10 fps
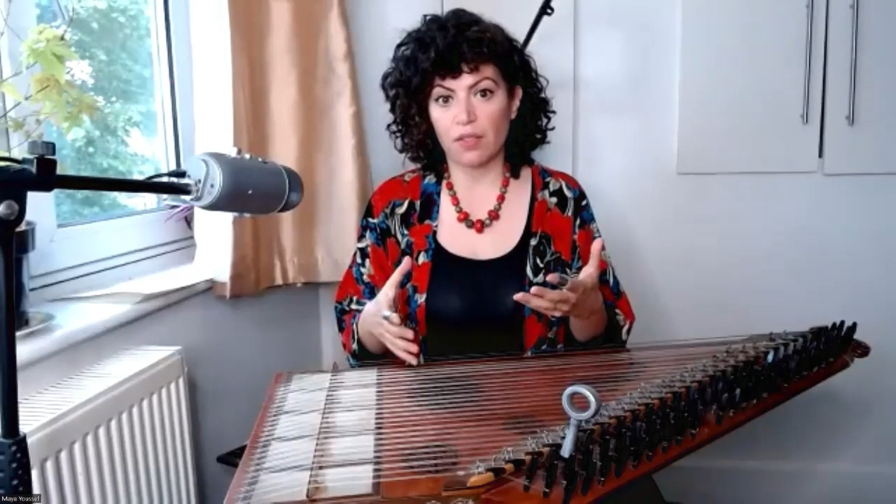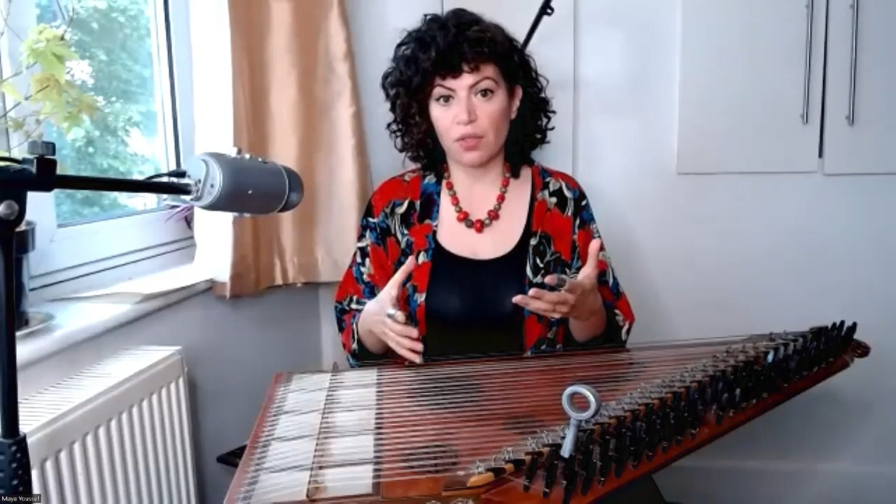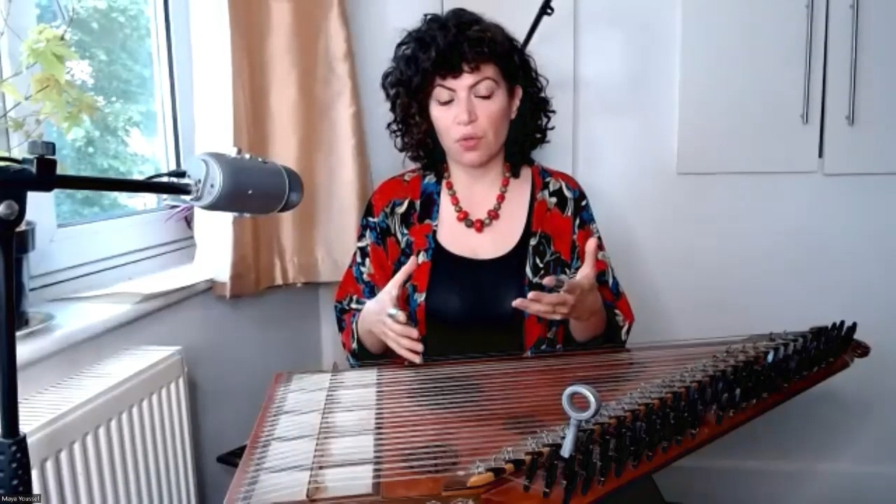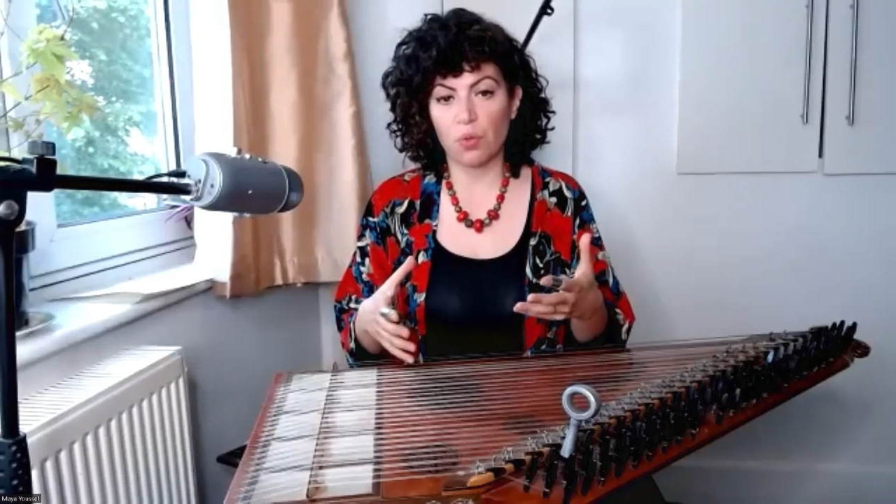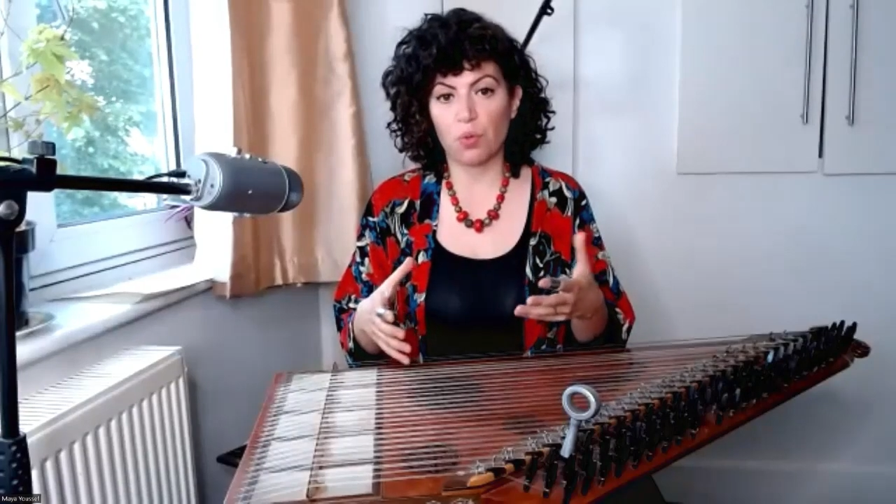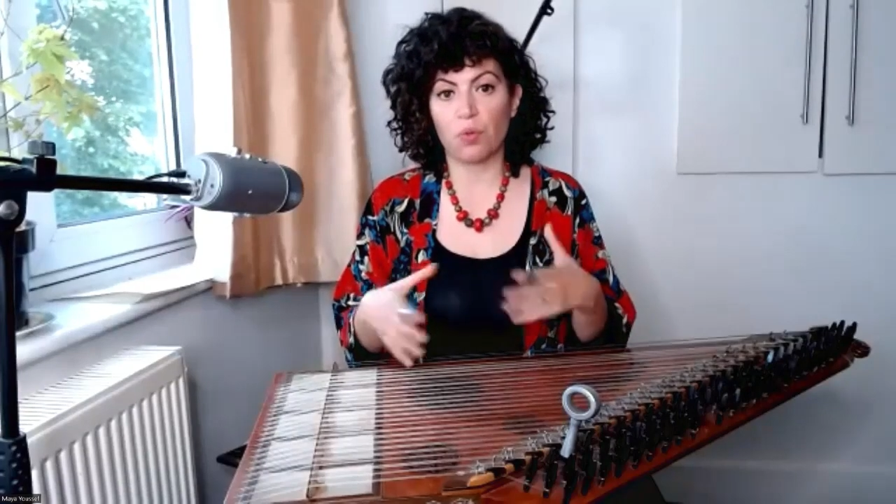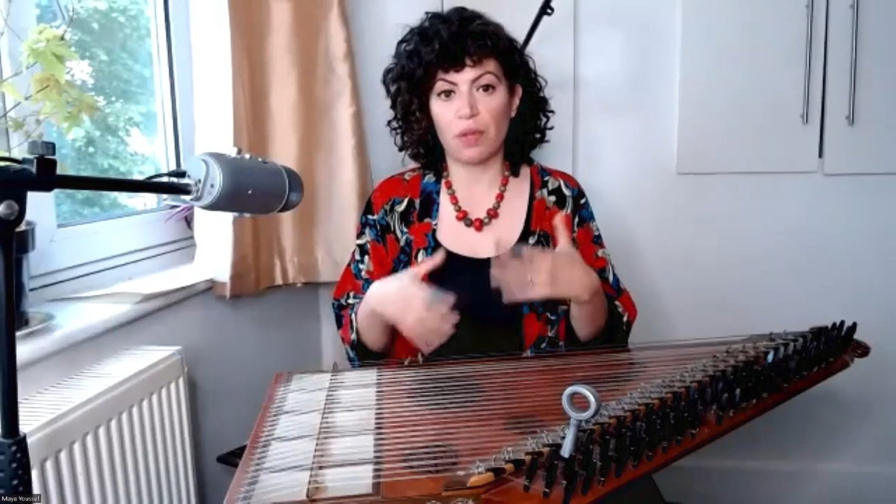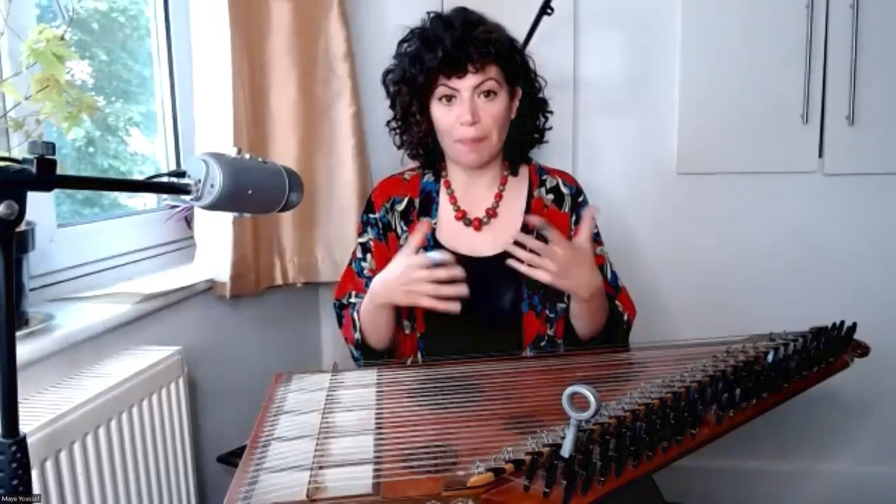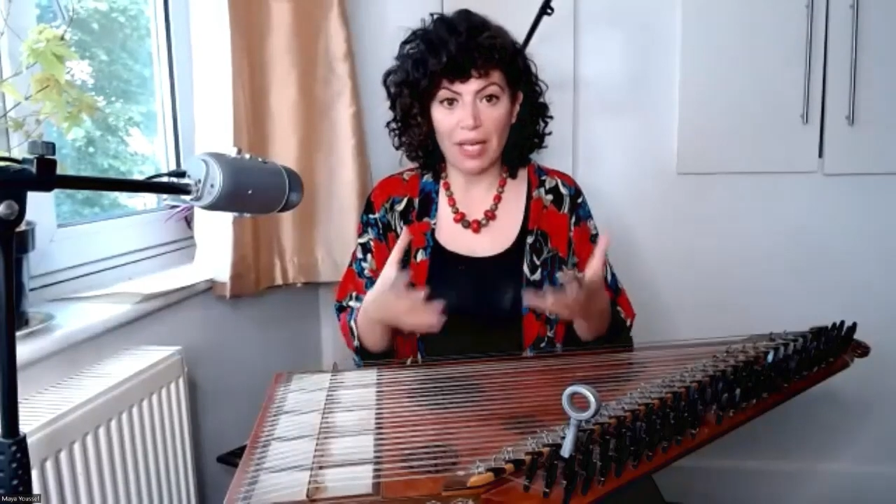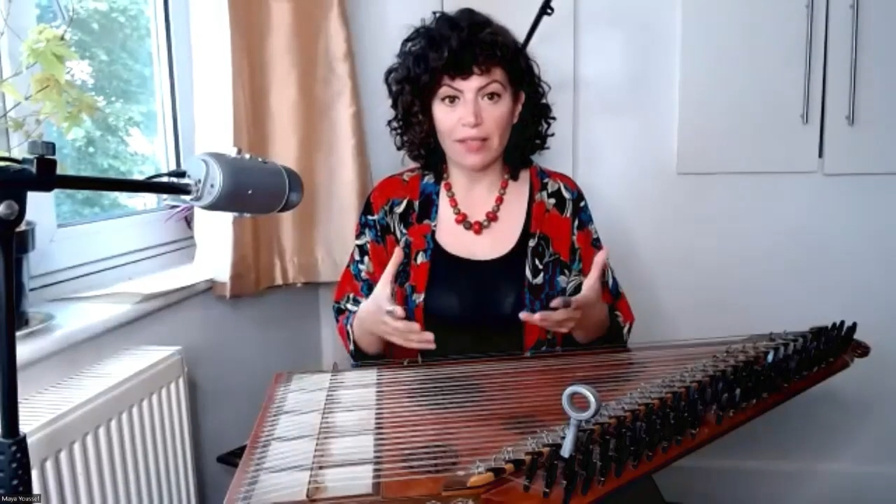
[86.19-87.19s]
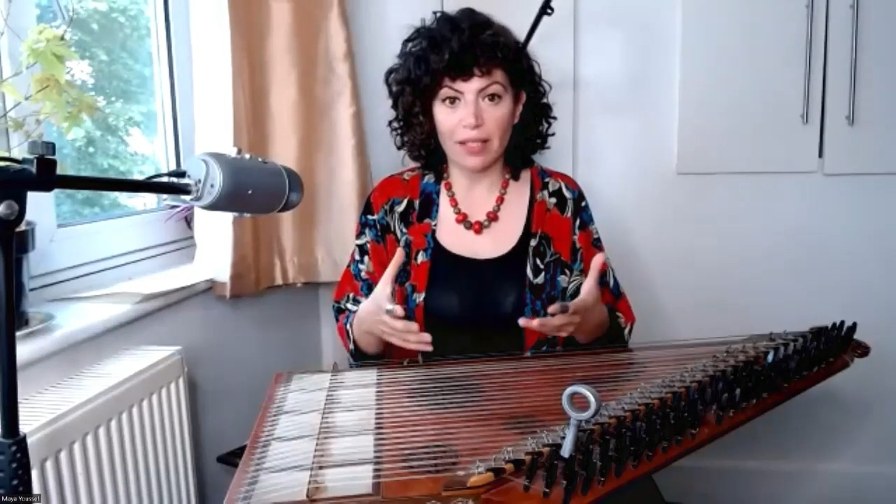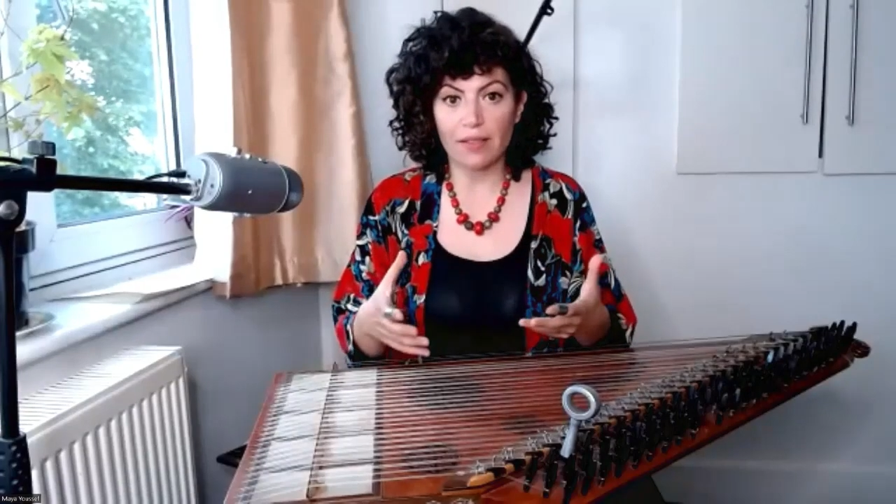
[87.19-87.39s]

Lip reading: to the melody